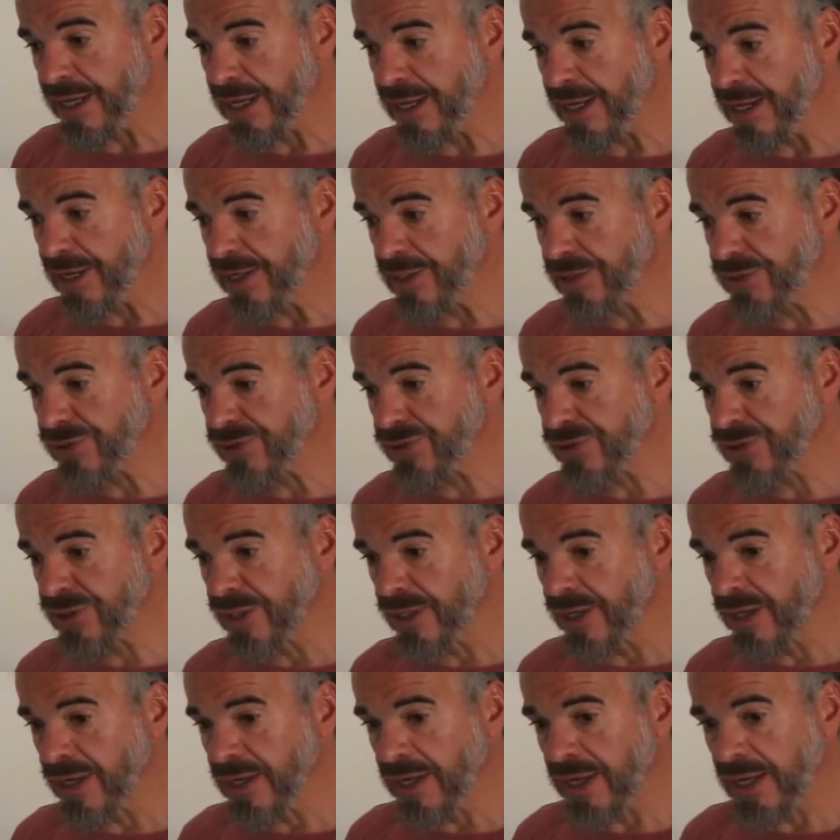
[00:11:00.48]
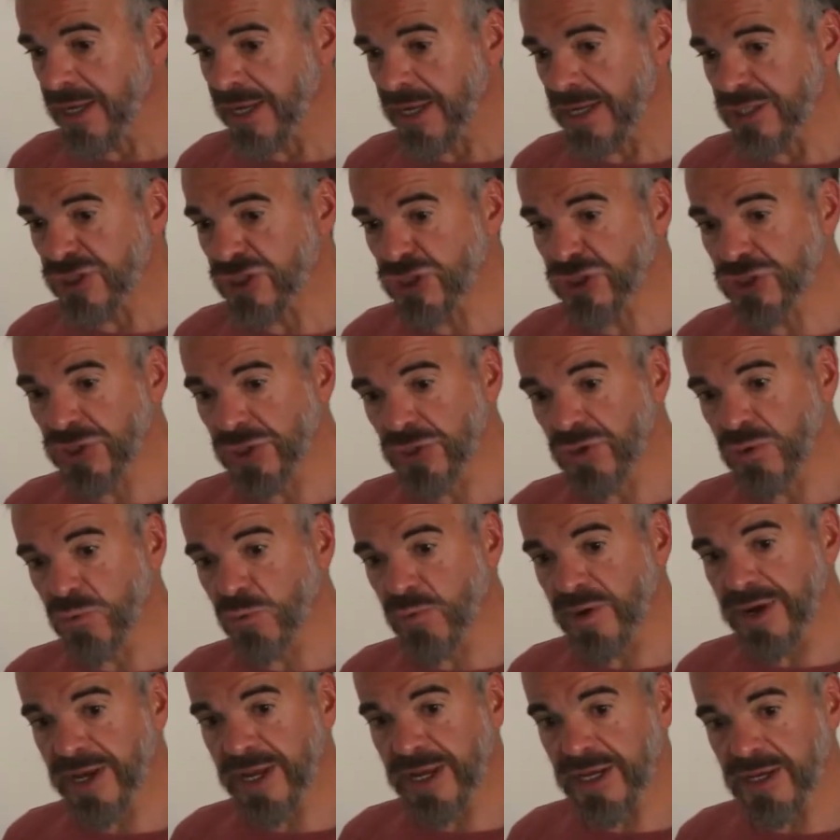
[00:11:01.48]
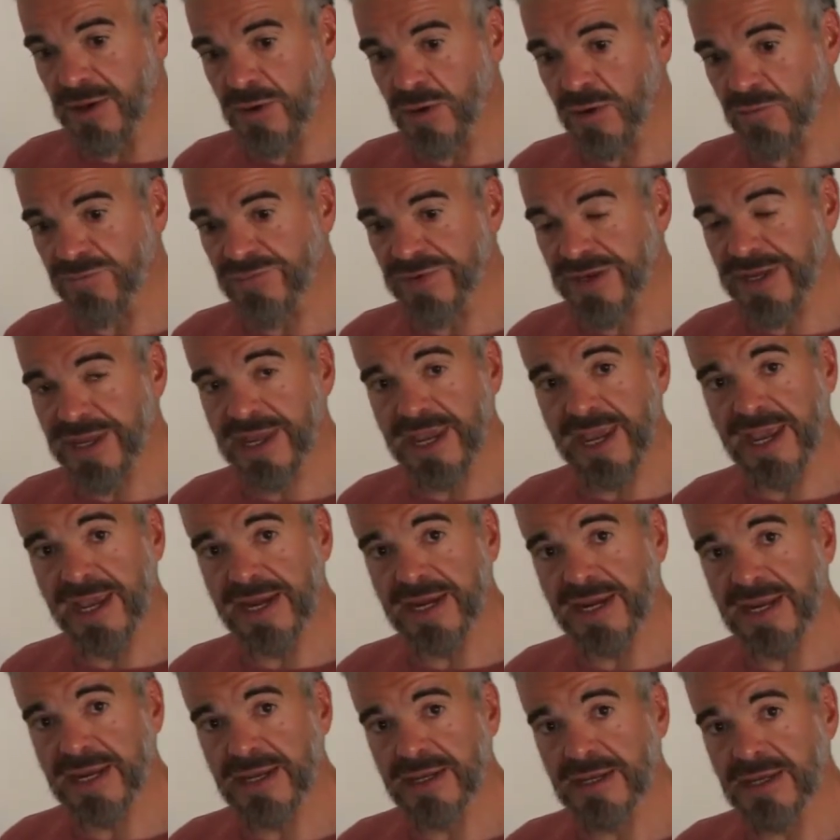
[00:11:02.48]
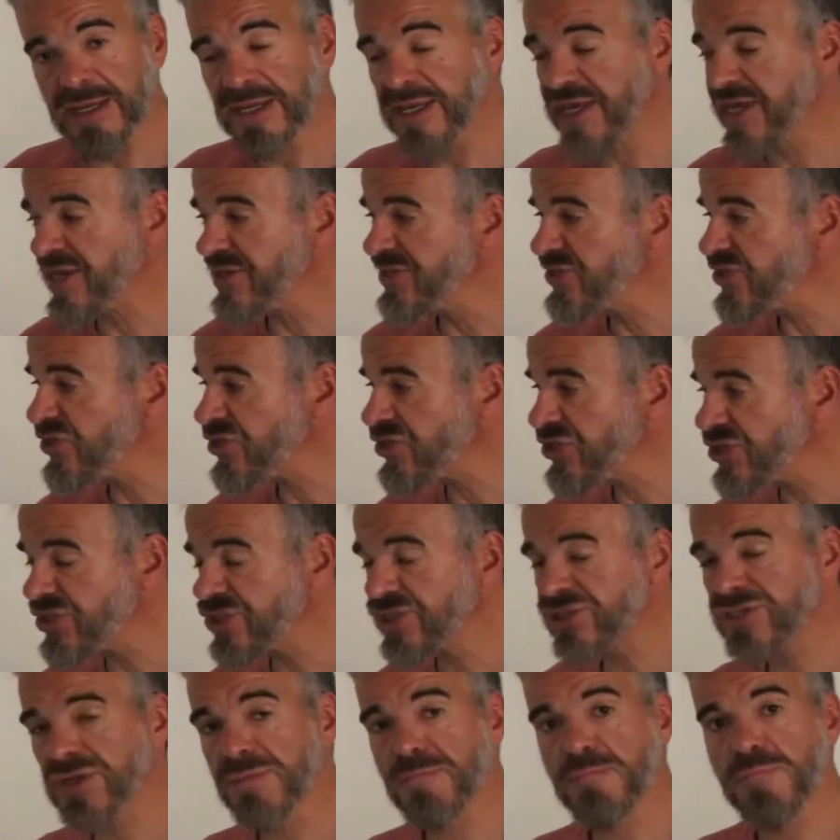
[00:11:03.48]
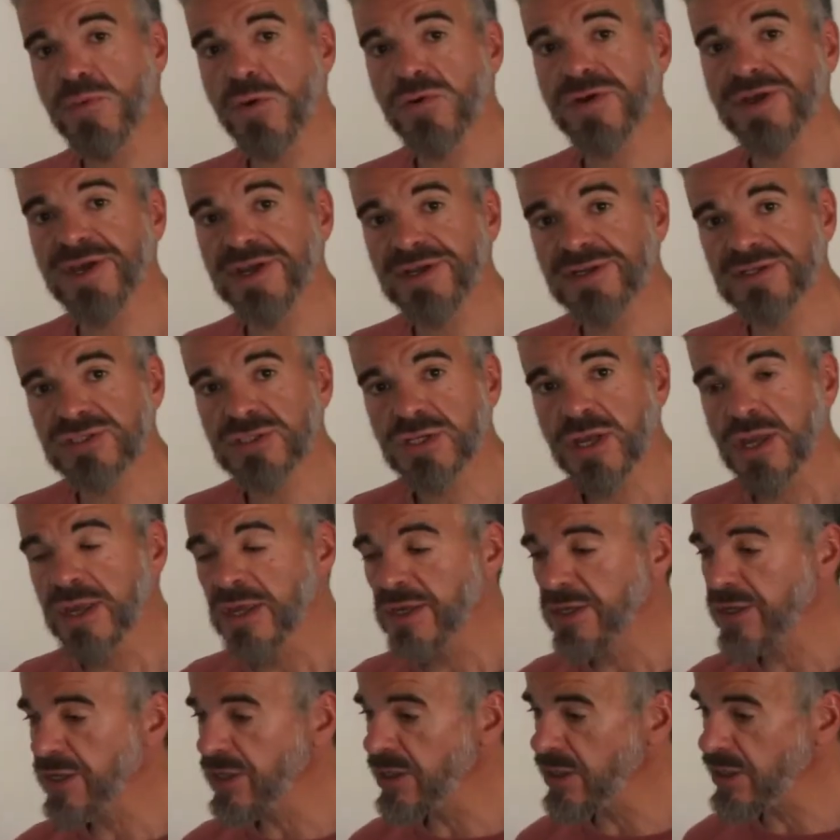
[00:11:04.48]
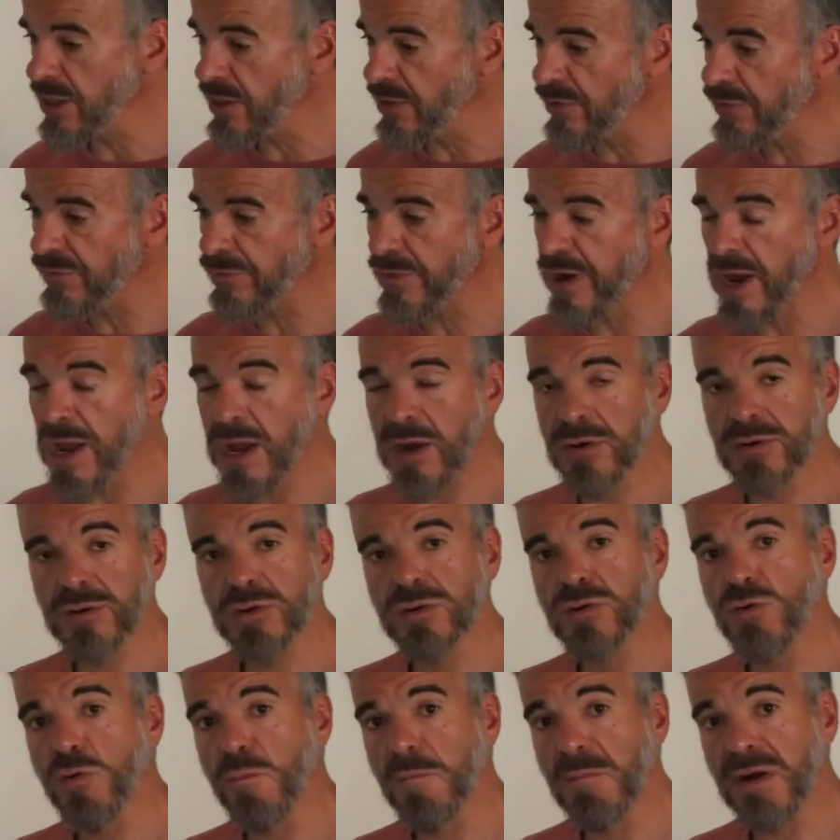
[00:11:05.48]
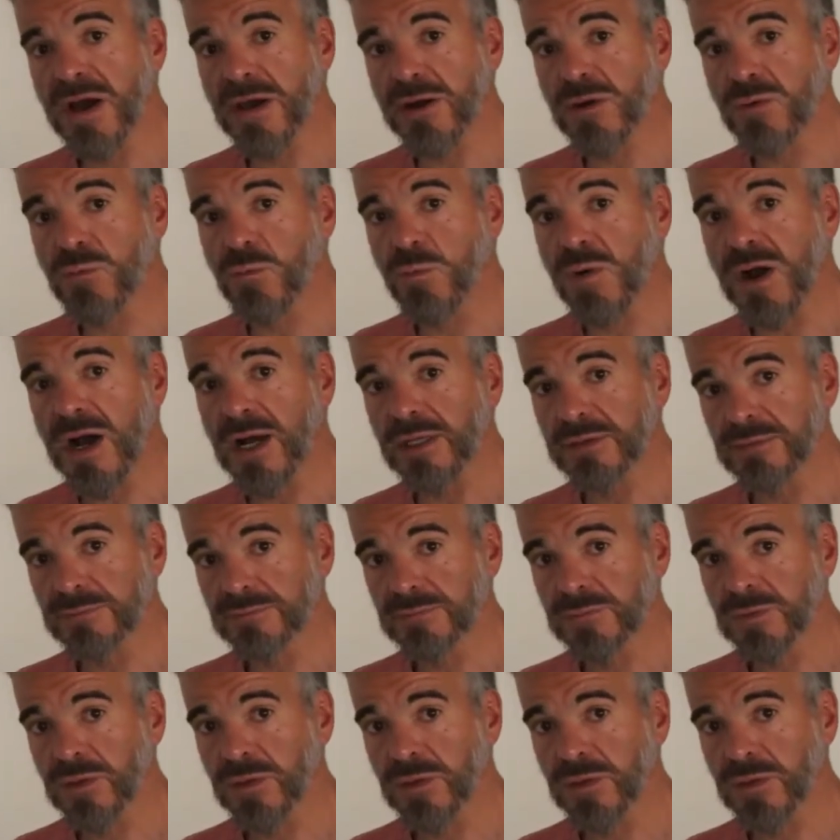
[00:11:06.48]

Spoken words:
is a sure way of getting consistent bookings year round, no matter what.